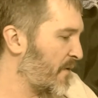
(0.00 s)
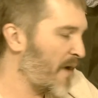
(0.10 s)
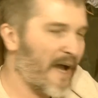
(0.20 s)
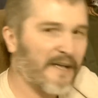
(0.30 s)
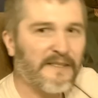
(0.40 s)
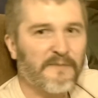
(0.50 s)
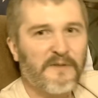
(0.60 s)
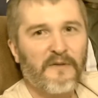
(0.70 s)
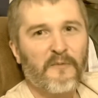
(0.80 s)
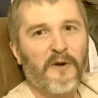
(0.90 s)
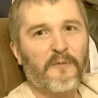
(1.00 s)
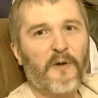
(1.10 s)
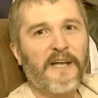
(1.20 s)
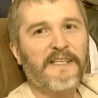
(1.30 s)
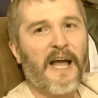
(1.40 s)
if you had some sort of mental
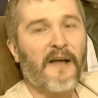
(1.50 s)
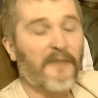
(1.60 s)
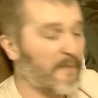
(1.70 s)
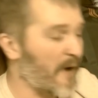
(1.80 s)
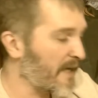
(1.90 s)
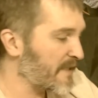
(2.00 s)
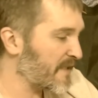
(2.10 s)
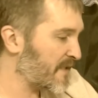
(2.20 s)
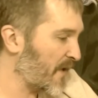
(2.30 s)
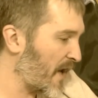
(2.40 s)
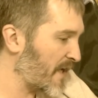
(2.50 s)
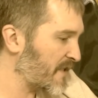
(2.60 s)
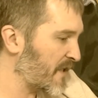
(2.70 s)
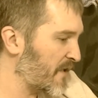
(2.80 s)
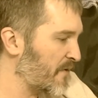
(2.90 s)
breakdown, they might
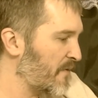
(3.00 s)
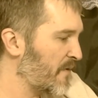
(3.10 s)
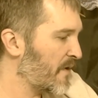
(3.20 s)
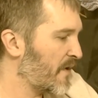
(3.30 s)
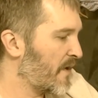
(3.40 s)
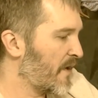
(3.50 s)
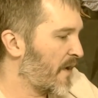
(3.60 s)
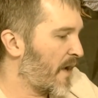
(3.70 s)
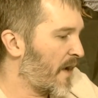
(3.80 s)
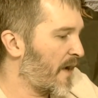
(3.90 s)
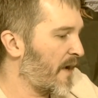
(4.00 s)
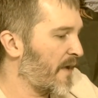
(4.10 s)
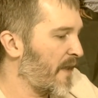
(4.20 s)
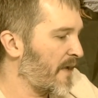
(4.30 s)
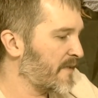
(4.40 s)
discharge you. Uh,
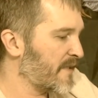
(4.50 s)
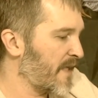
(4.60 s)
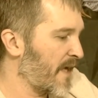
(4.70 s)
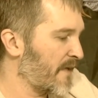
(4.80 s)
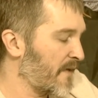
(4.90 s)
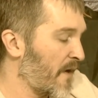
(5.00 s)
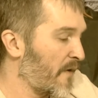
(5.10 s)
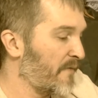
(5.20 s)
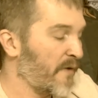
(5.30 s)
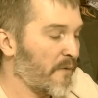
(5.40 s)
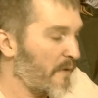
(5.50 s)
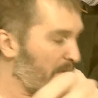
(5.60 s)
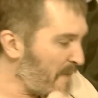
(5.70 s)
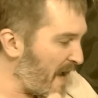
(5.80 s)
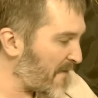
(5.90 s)
and they said, you know, if you
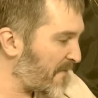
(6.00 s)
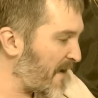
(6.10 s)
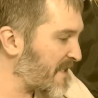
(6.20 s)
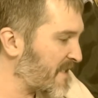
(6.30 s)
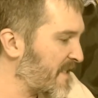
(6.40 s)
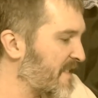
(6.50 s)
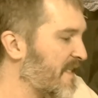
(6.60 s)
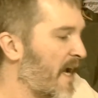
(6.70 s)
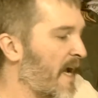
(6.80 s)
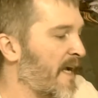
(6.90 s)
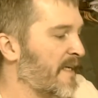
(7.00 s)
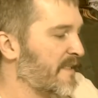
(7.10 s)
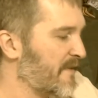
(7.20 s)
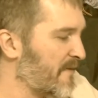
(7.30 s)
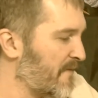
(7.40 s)
manifested
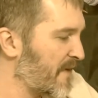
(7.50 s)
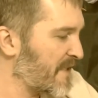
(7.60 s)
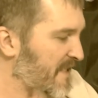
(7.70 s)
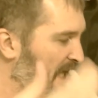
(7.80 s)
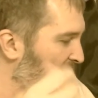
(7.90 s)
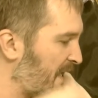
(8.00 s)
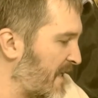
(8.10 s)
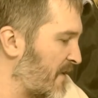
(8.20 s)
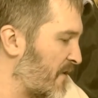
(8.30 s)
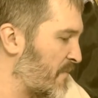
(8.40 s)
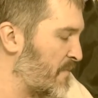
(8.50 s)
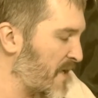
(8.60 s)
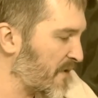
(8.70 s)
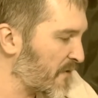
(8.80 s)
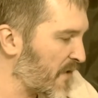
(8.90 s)
signs of insanity or
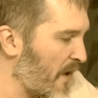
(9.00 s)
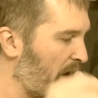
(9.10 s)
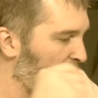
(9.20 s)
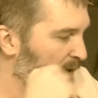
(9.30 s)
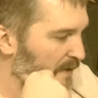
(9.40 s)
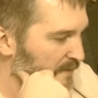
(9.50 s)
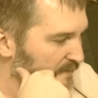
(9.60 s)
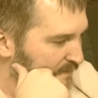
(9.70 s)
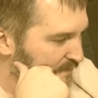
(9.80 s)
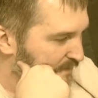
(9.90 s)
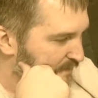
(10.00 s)
mental trauma.